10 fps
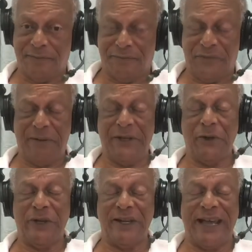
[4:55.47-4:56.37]
Maybe
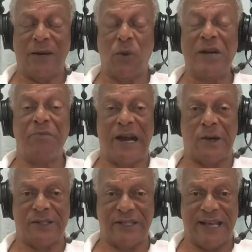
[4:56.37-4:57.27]
you can add
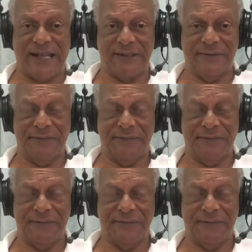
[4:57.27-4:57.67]
willpower to that.